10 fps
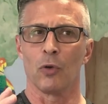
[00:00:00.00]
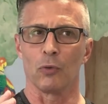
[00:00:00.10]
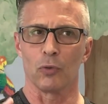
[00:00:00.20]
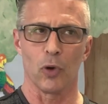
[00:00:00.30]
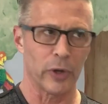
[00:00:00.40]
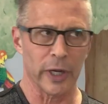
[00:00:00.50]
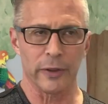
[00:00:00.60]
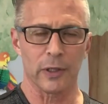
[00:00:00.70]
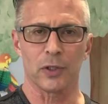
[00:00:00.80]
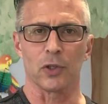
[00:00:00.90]
ruining
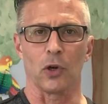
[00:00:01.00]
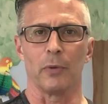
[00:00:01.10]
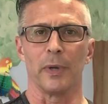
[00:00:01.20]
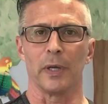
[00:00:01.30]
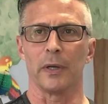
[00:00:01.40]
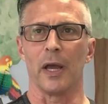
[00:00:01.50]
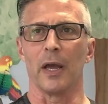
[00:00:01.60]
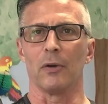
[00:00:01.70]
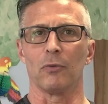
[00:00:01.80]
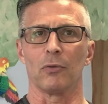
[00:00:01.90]
this sermon
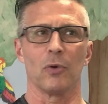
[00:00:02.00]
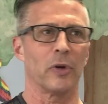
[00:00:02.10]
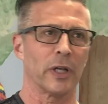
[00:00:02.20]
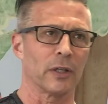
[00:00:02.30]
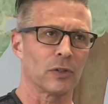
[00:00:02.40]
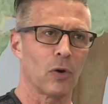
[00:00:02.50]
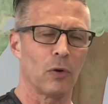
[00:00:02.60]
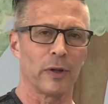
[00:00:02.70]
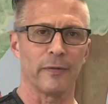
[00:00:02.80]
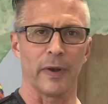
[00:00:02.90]
and ruining this
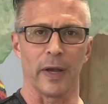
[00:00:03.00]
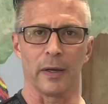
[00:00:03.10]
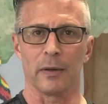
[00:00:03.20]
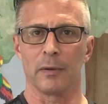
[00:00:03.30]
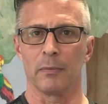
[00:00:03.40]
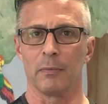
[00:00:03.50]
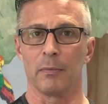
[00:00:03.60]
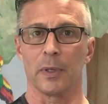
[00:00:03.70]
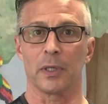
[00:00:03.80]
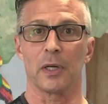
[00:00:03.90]
whole event
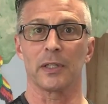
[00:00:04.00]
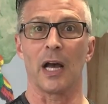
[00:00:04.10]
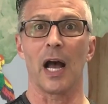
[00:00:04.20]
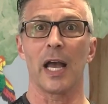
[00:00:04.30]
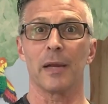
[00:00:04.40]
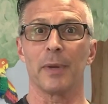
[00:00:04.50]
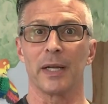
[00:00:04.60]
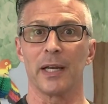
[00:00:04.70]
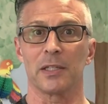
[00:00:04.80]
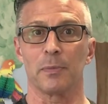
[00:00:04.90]
because I, in my
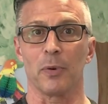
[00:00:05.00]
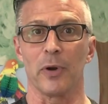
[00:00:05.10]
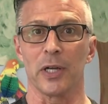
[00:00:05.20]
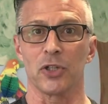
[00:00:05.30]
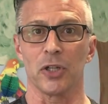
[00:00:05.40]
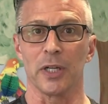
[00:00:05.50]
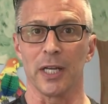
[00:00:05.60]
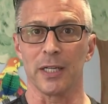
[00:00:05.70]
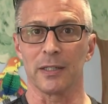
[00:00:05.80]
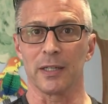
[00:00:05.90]
desperation,
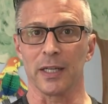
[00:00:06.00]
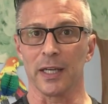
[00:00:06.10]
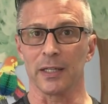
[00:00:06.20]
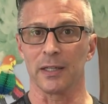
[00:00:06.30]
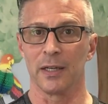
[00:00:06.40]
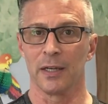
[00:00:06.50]
needed to get